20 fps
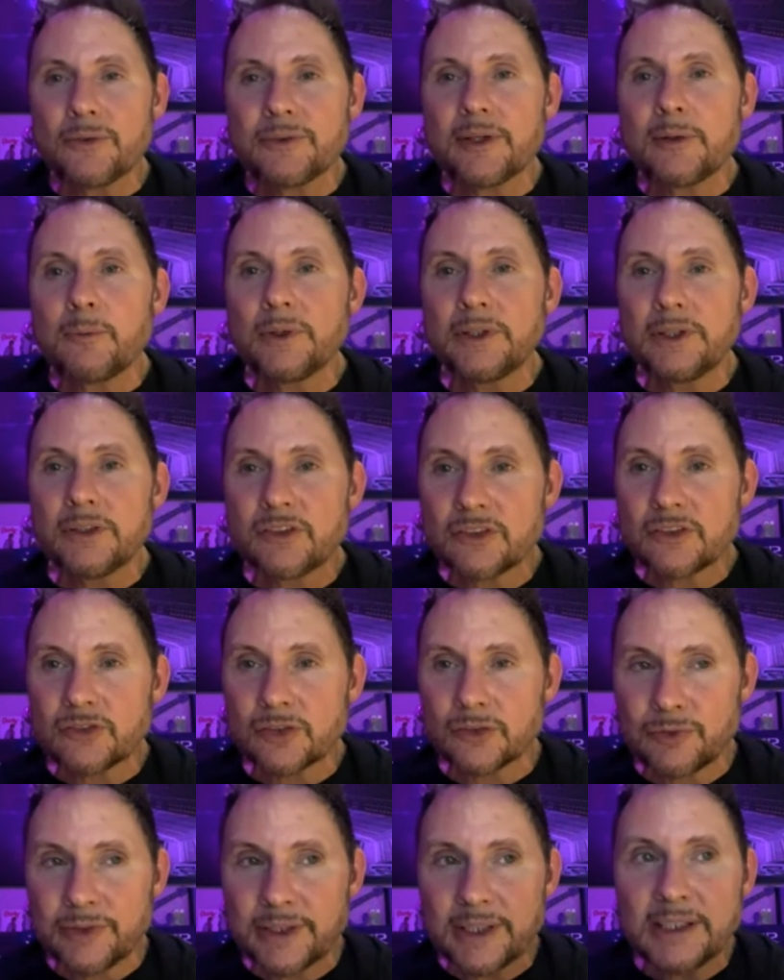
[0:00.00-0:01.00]
They wanted it to
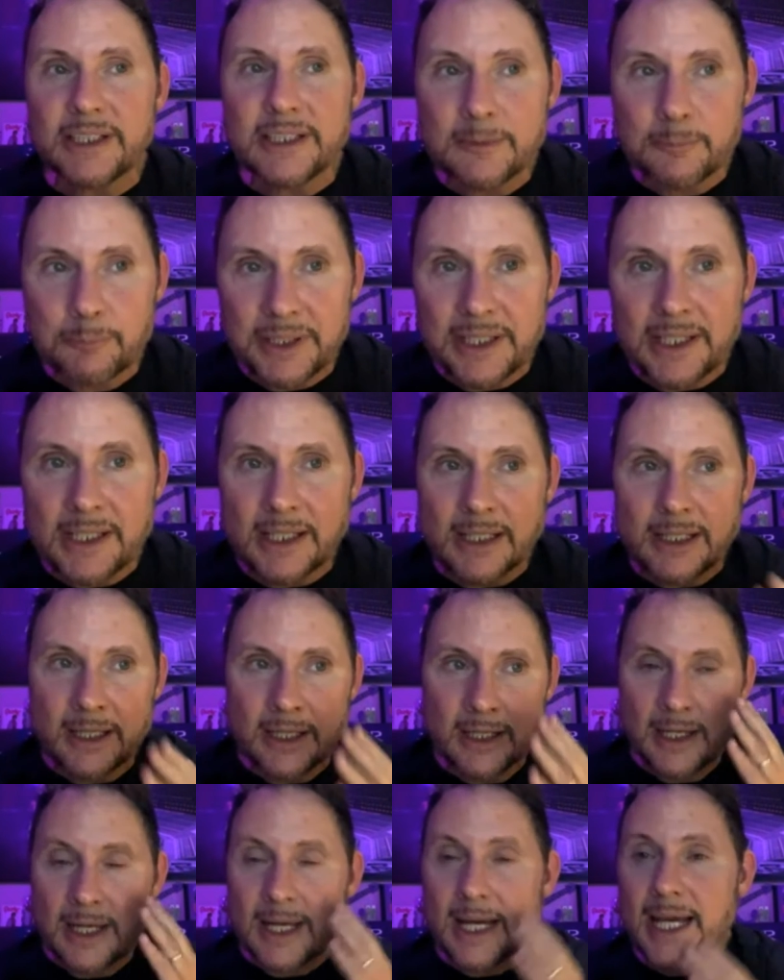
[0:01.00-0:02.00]
really be
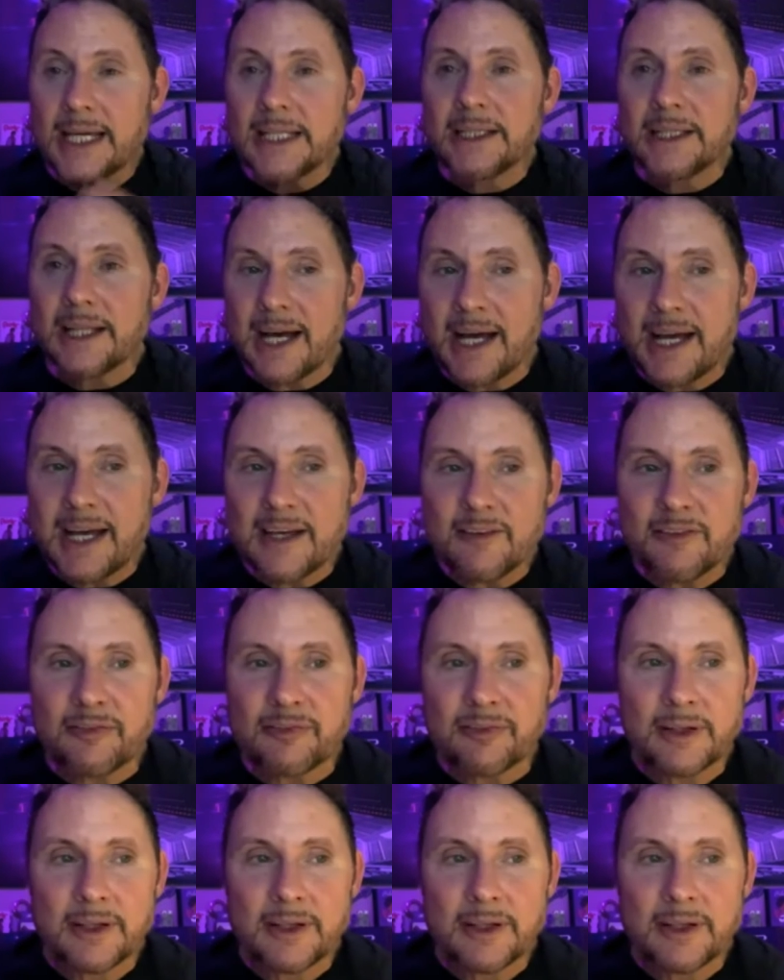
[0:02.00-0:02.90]
a live